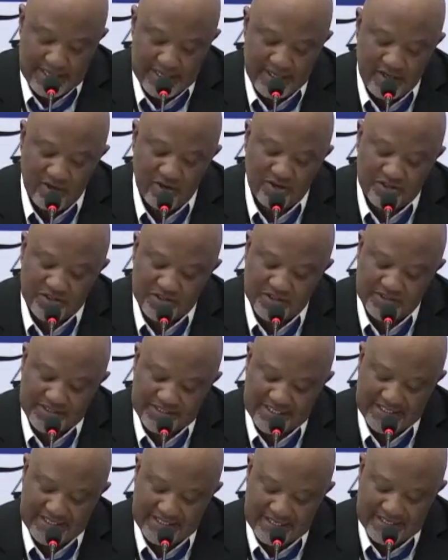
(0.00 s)
He also
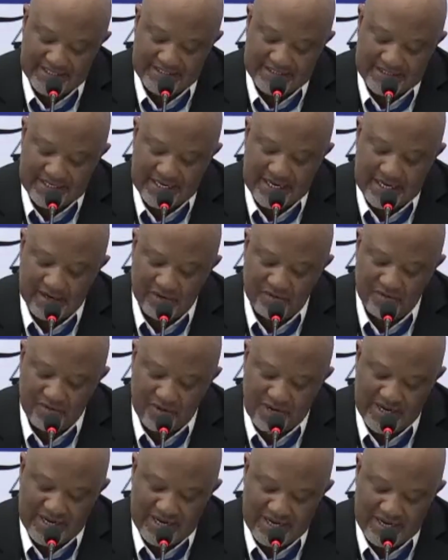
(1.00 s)
said that
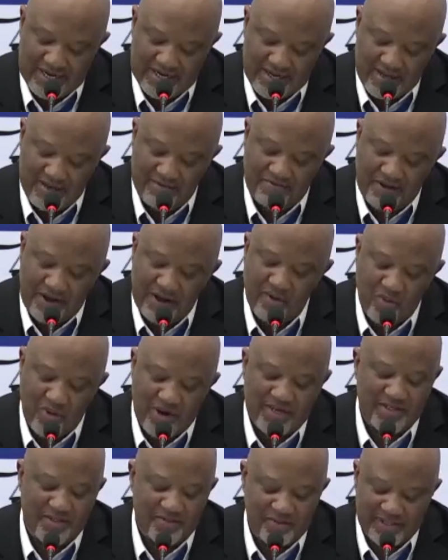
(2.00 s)
if I
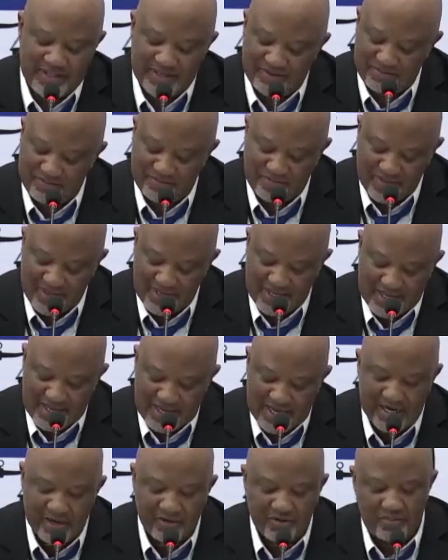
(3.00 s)
worked with them,
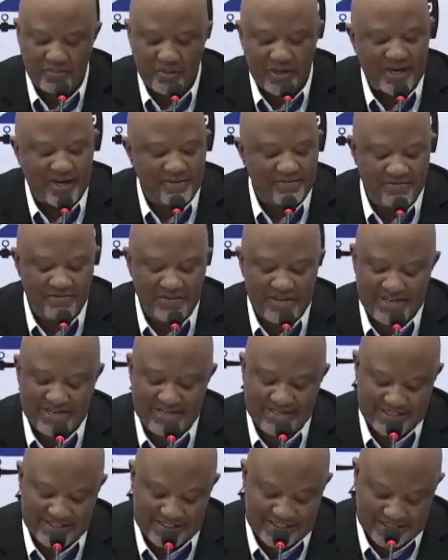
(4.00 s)
I would become
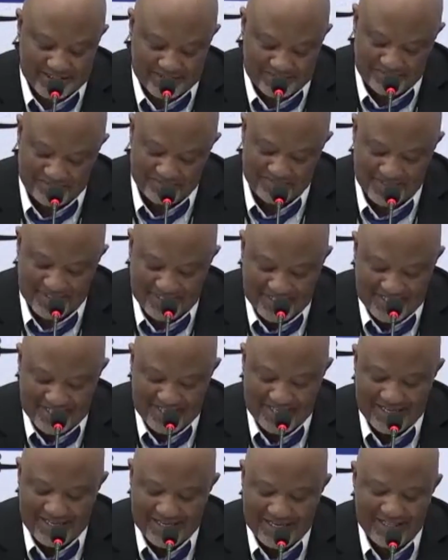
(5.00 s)
very rich,
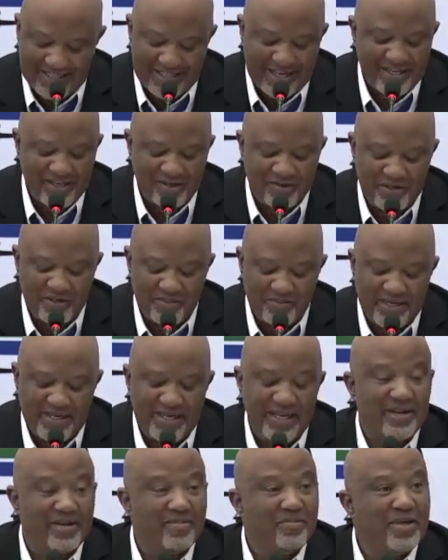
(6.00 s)
and that he could
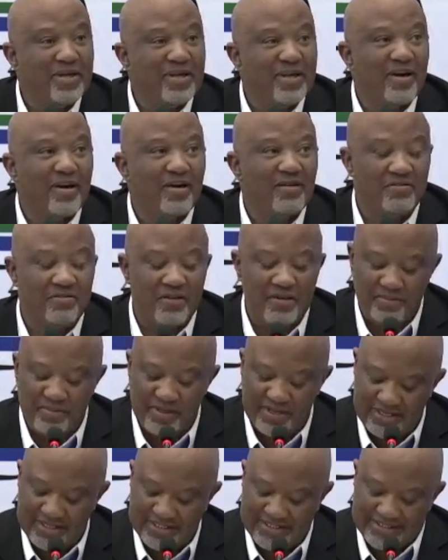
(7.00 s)
immediately offer
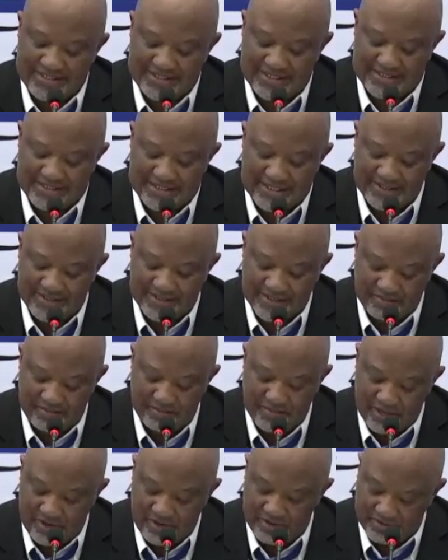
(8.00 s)
me 600
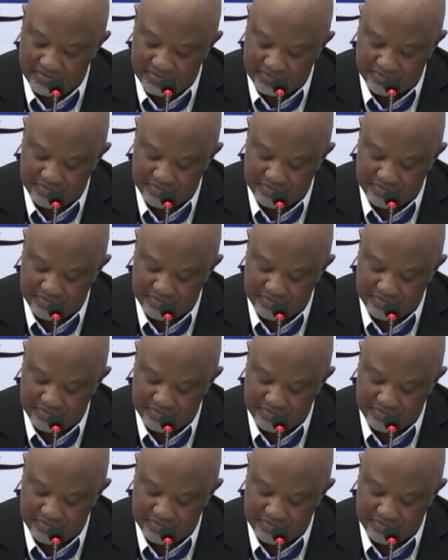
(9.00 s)
million.